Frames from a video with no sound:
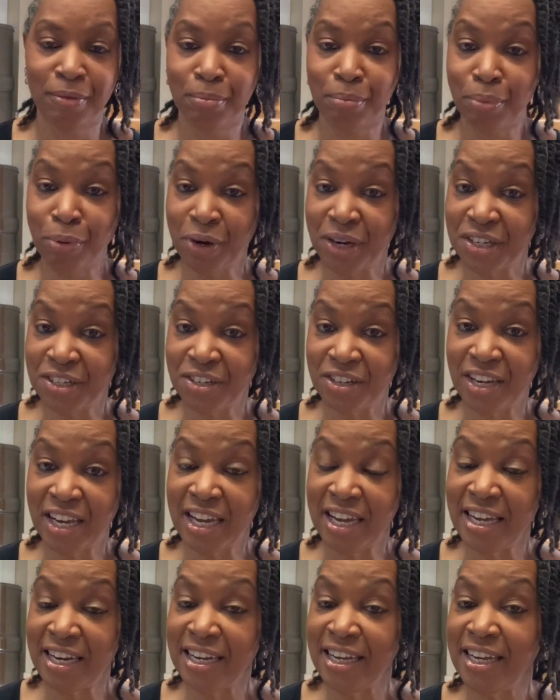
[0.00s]
pressure
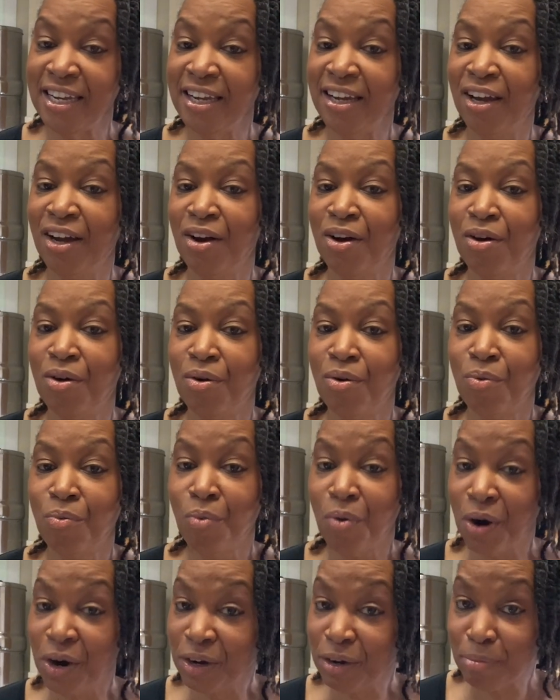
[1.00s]
canning,
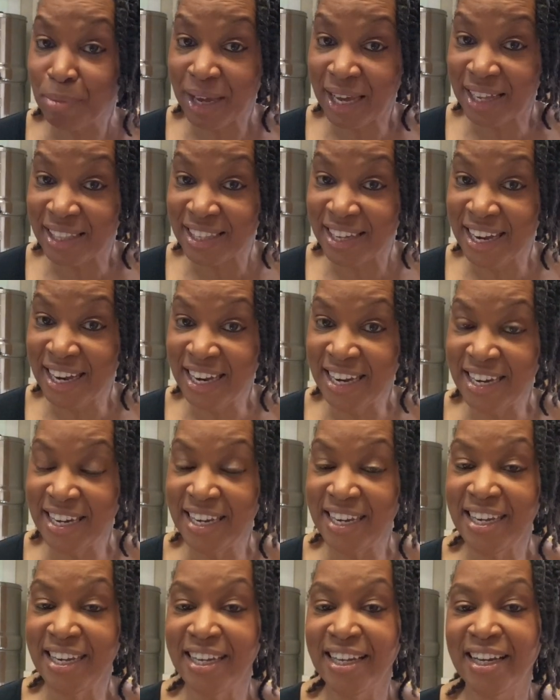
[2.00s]
water bath
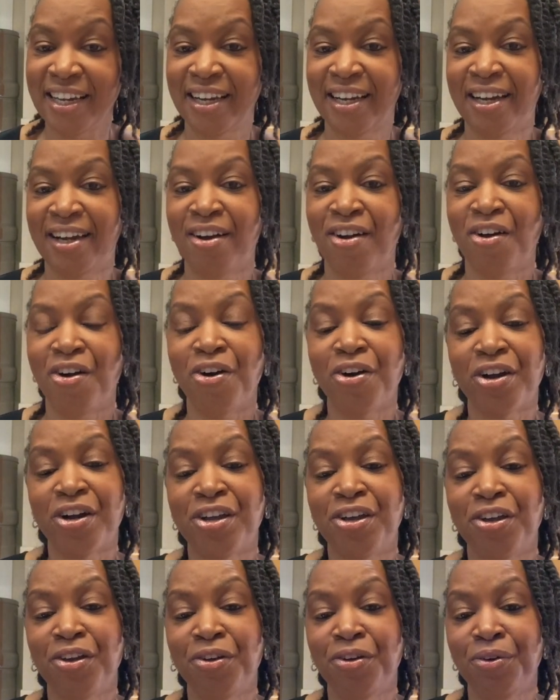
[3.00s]
canning? Are
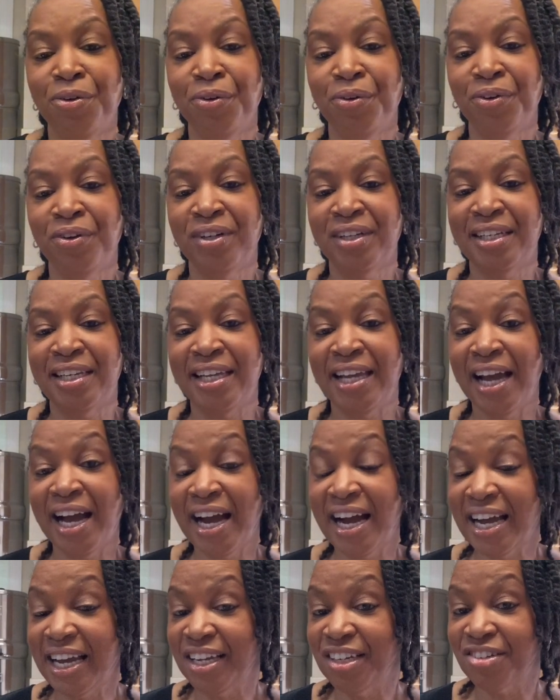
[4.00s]
you
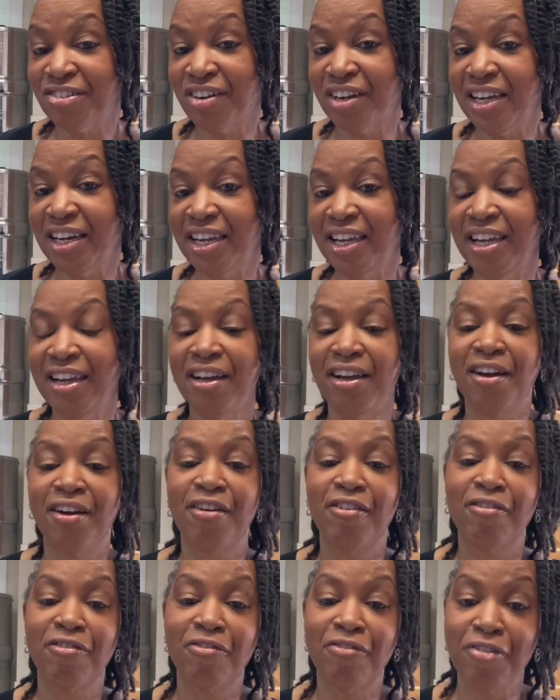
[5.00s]
dehydrating,
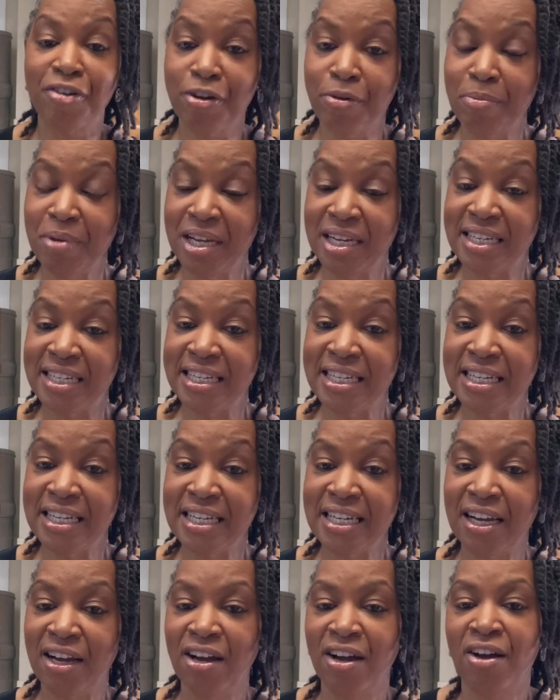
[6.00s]

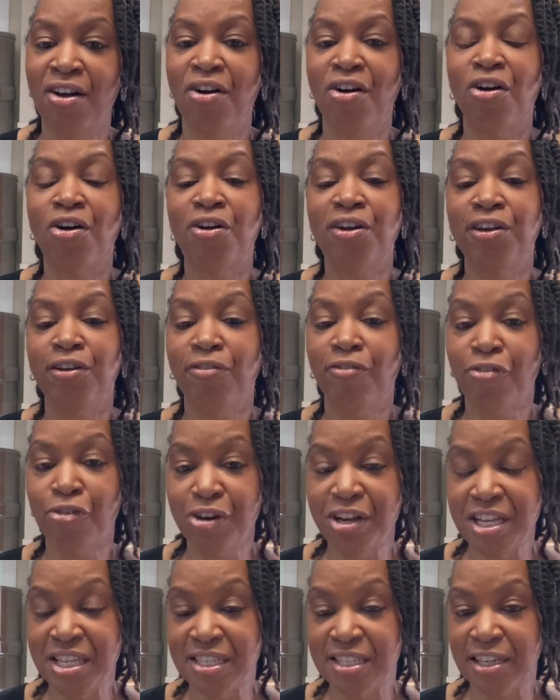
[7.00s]
fermenting? Are you
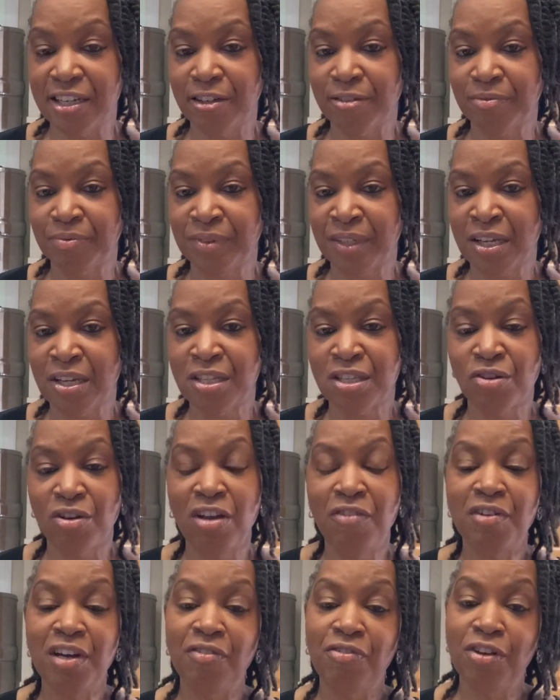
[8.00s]
freezing? So
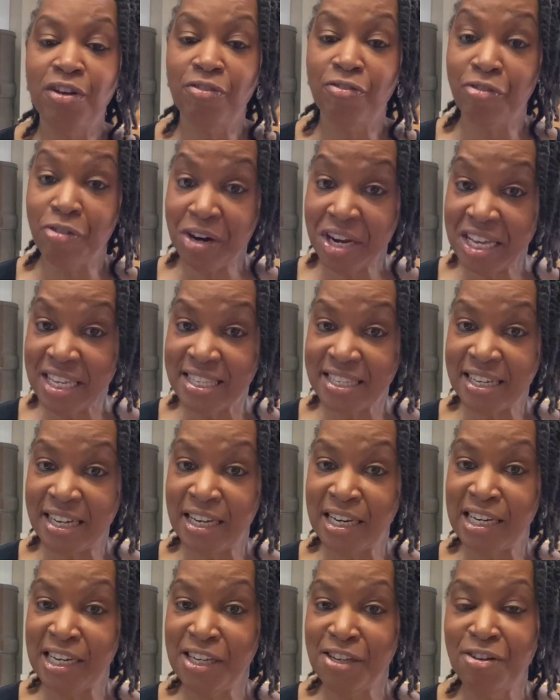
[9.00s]
even if you're
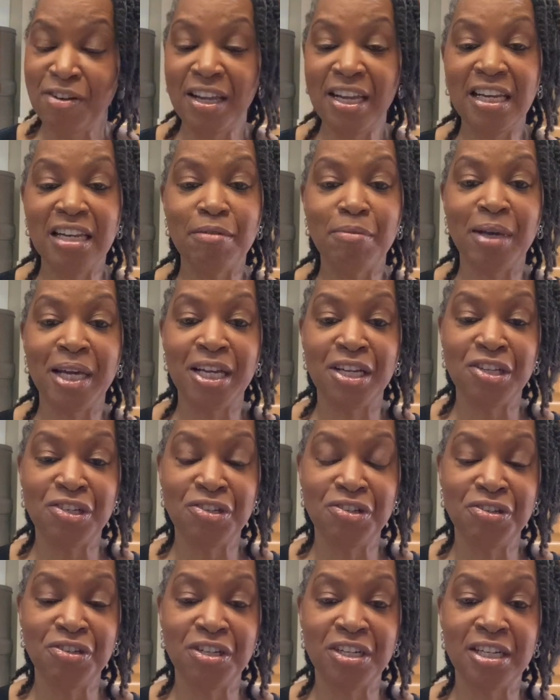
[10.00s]
freezing, you need to make
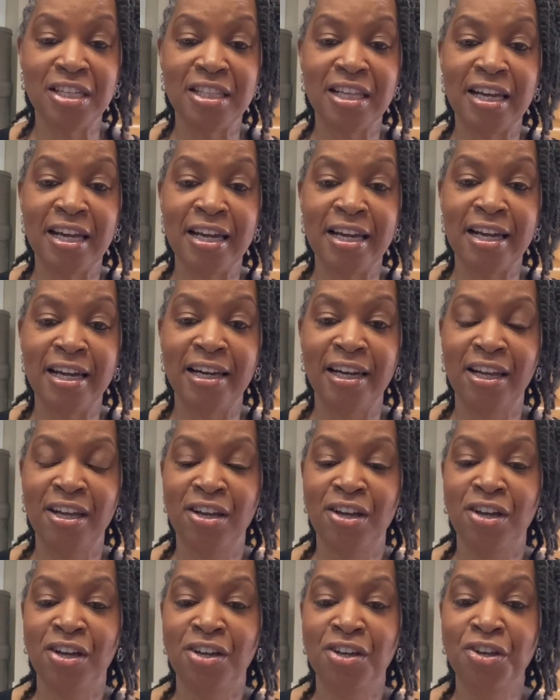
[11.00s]
sure that
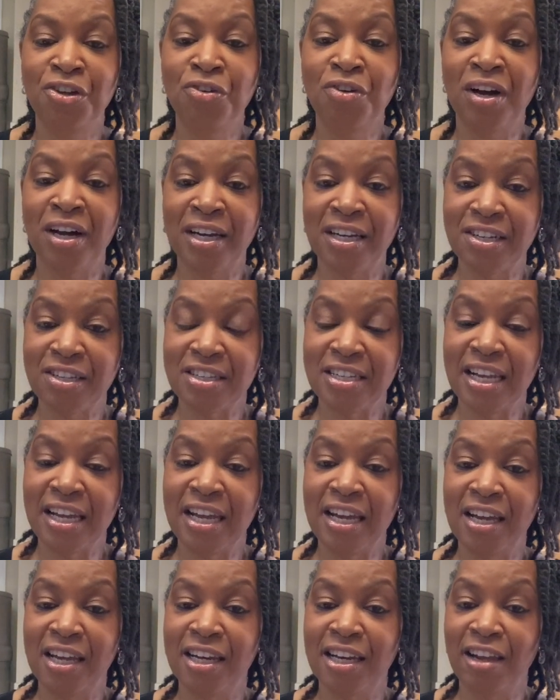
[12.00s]
you
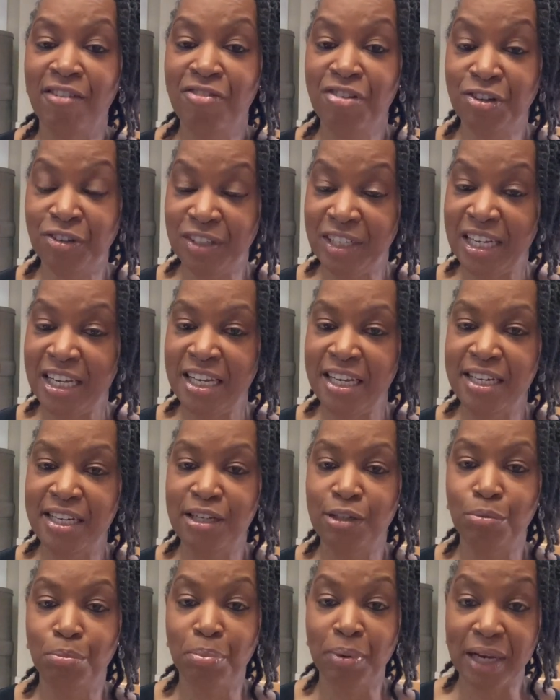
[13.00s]
understand if you'll need
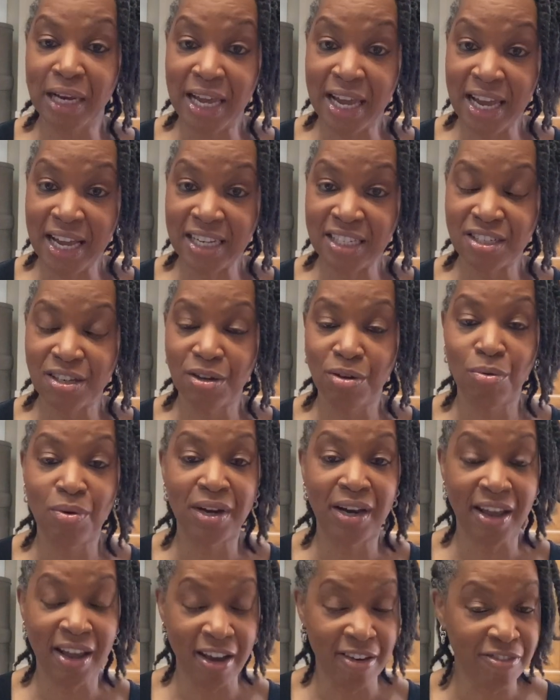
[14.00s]
to blanch
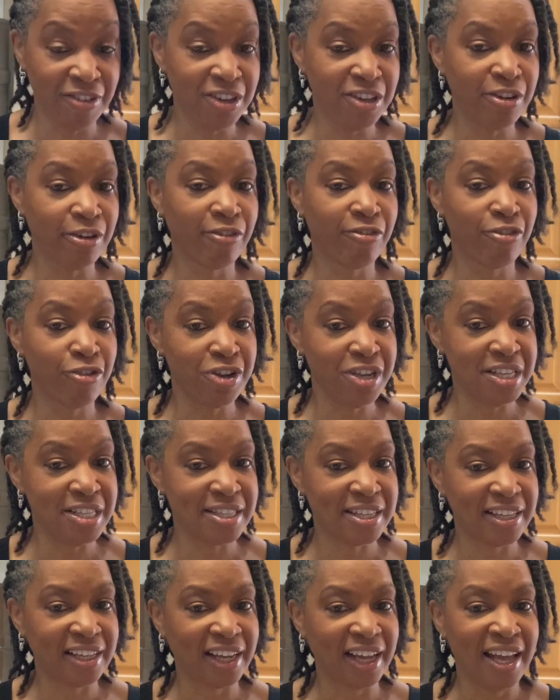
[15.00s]
whatever you're
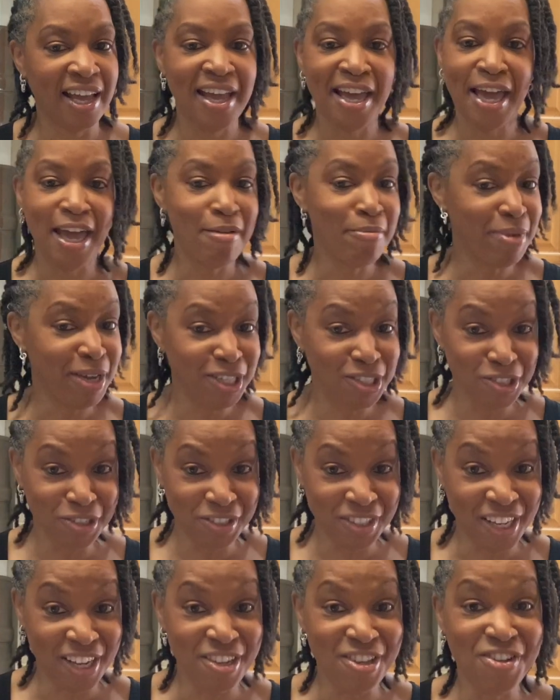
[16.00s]
freezing and make sure
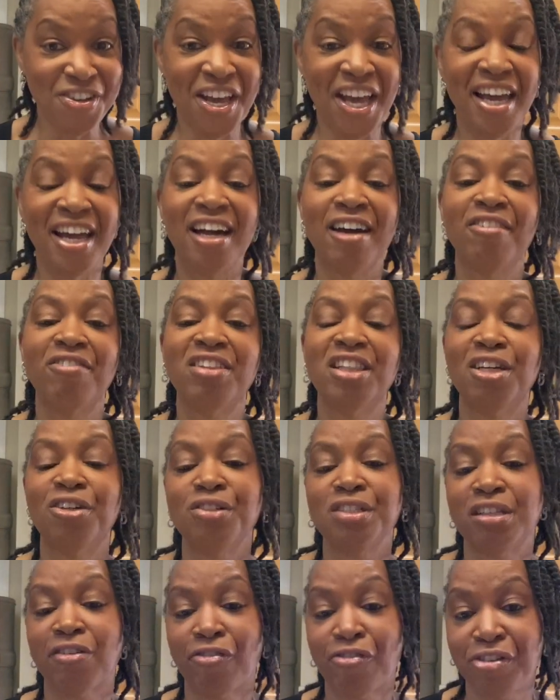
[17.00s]
that you have
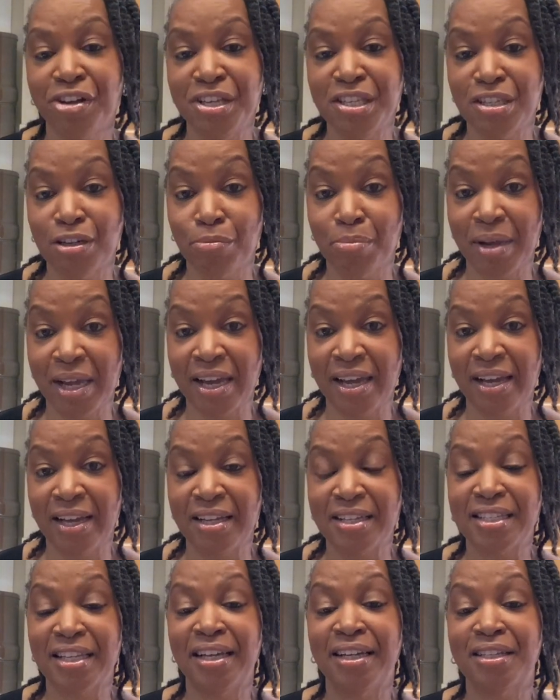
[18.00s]
those freezer
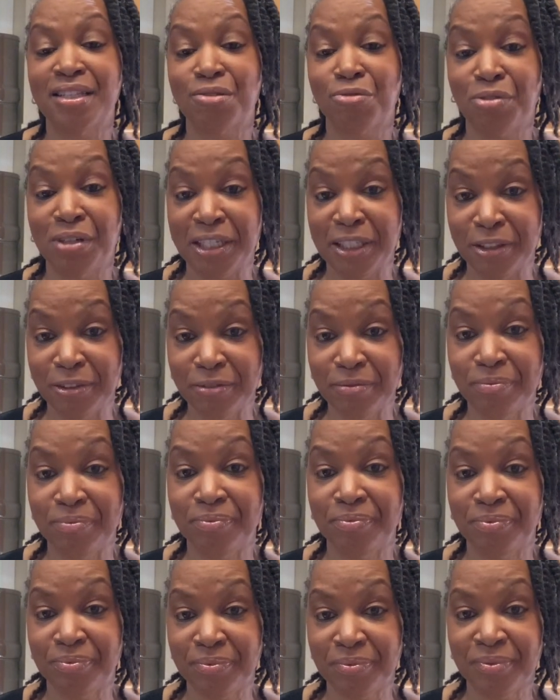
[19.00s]
bags as well.
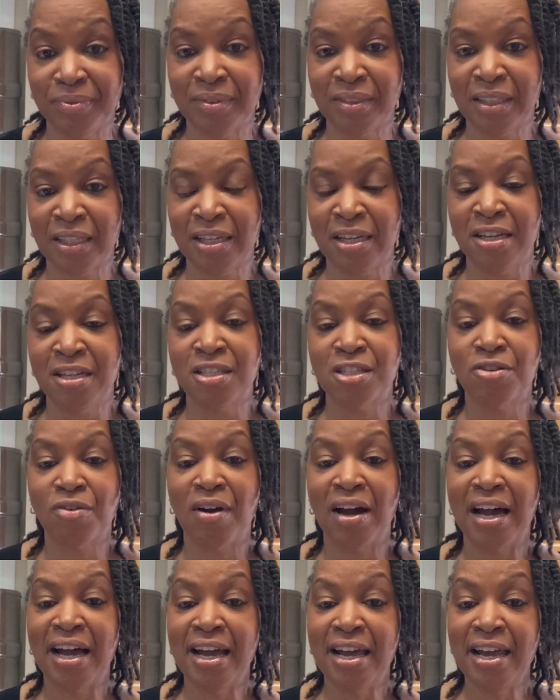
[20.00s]
So
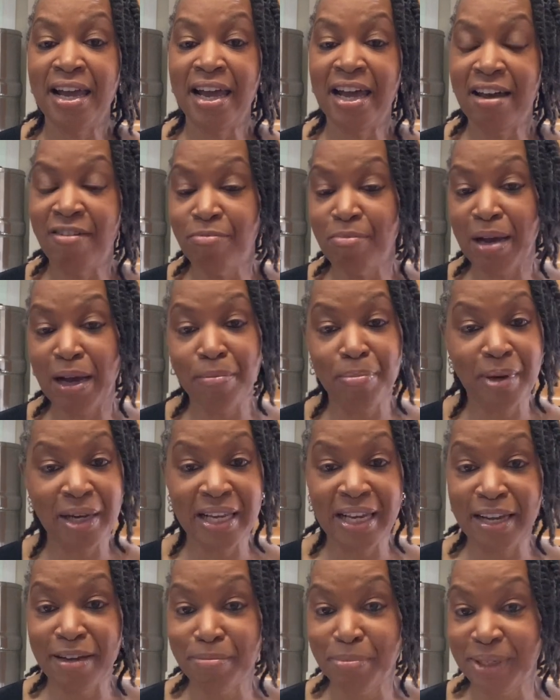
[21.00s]
I have my
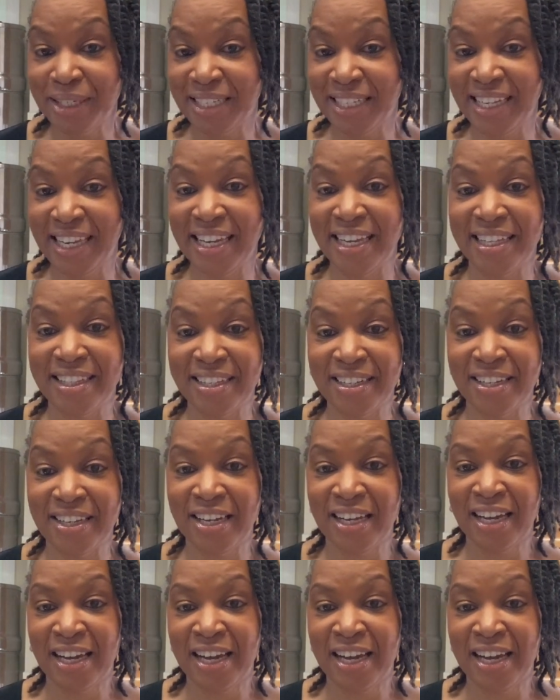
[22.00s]
plan put together